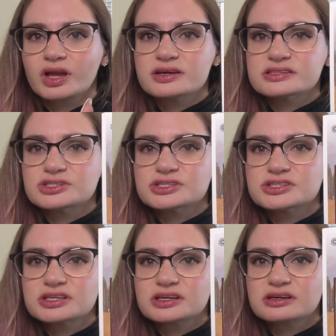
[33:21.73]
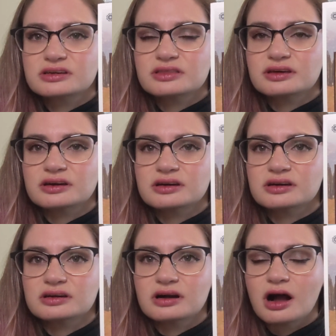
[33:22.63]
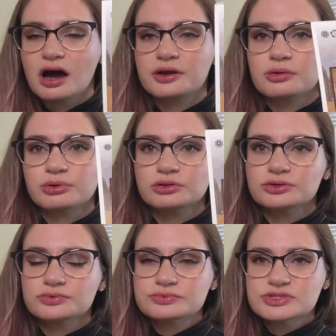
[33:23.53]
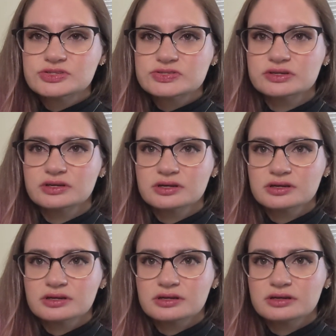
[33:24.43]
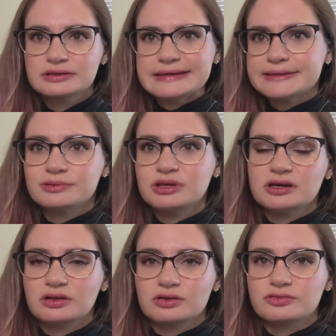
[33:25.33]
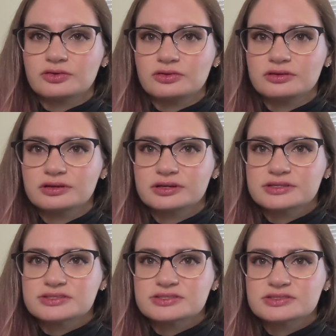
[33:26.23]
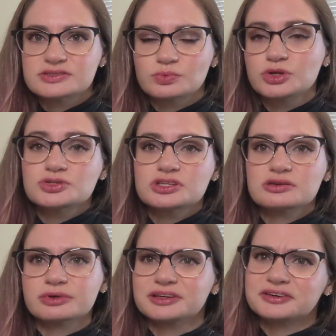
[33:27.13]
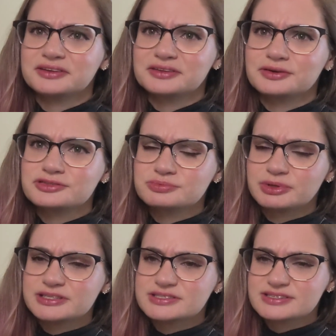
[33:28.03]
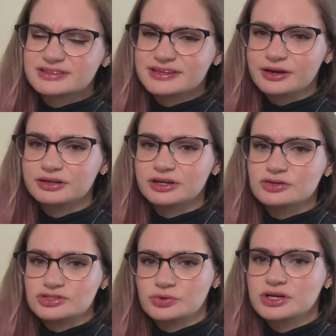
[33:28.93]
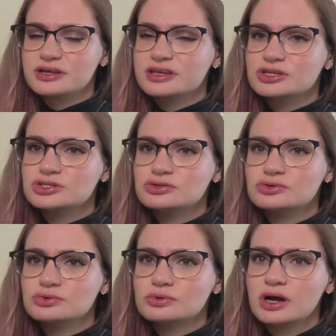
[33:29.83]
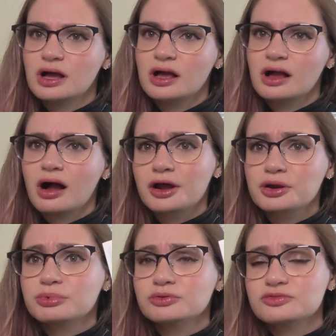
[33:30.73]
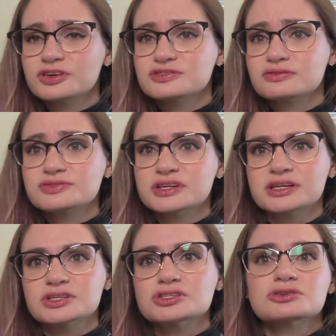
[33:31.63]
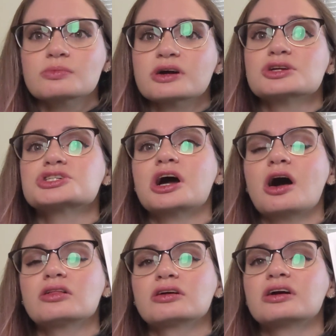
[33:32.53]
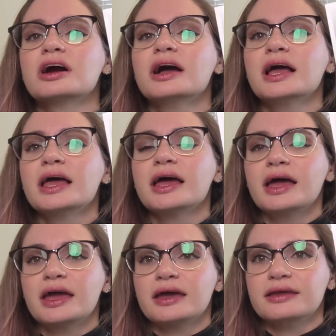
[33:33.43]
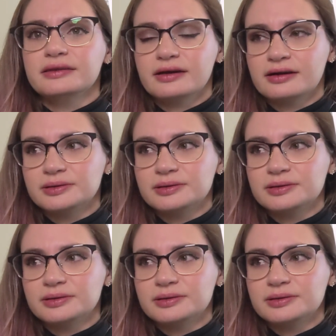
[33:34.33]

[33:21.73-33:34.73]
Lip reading: Because I just think the hot air balloons need to be colorful. Because when you see them, there's places, I think, out in Arizona that do hot air balloon festivals. And it's so much color and